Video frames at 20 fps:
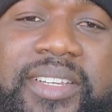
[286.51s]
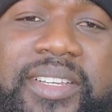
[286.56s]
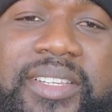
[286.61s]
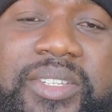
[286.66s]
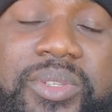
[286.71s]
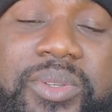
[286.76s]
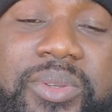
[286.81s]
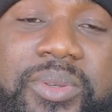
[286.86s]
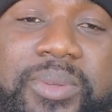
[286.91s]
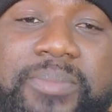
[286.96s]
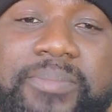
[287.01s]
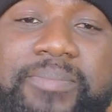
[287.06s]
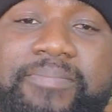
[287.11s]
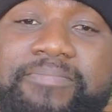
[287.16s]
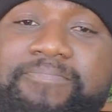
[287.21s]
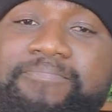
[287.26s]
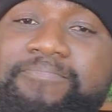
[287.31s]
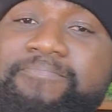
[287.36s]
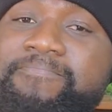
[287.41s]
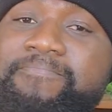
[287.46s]
So
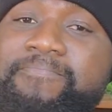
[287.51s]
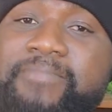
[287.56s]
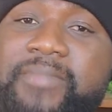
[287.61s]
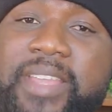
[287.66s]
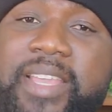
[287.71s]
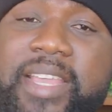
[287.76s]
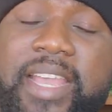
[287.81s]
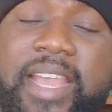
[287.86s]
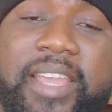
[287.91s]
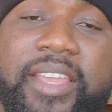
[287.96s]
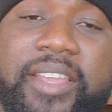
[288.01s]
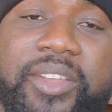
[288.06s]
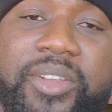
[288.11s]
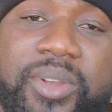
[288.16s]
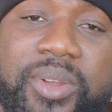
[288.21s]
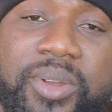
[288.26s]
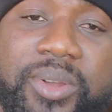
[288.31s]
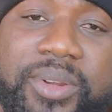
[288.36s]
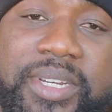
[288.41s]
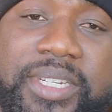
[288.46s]
I
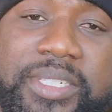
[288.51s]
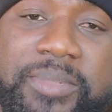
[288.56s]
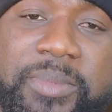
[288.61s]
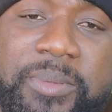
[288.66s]
encourage